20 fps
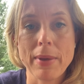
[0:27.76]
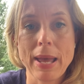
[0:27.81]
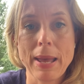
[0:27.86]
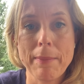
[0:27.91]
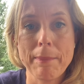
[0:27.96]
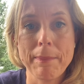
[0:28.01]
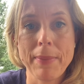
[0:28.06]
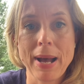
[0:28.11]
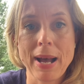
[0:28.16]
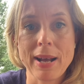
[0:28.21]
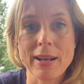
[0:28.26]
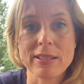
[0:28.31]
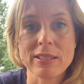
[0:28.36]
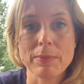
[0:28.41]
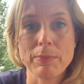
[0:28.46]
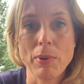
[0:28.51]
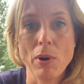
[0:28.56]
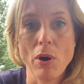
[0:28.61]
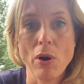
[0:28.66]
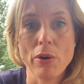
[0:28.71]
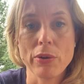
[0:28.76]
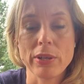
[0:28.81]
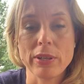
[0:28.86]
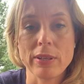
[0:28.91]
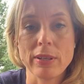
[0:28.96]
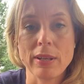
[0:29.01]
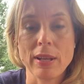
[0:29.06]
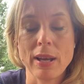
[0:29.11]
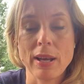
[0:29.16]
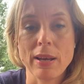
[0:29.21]
impacts upon
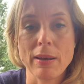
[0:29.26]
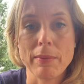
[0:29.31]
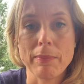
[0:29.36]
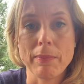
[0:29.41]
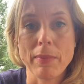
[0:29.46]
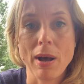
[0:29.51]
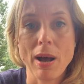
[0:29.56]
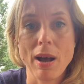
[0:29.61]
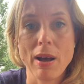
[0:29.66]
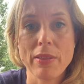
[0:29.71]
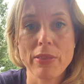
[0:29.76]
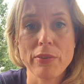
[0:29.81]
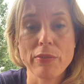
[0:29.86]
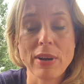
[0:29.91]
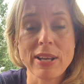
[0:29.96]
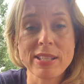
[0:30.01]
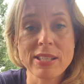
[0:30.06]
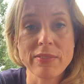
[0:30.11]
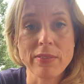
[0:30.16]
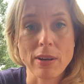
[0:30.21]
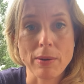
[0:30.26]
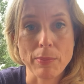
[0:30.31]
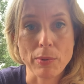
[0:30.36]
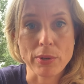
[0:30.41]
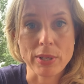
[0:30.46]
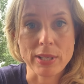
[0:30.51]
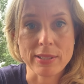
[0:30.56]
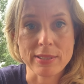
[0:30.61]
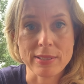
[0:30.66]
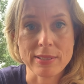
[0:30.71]
and the rest of our
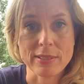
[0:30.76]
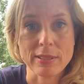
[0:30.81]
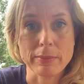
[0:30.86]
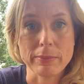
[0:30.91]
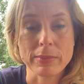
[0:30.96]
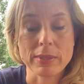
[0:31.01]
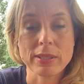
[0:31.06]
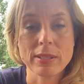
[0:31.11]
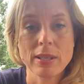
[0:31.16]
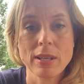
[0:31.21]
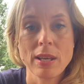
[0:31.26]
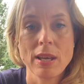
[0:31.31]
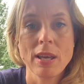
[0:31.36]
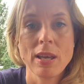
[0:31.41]
body systems.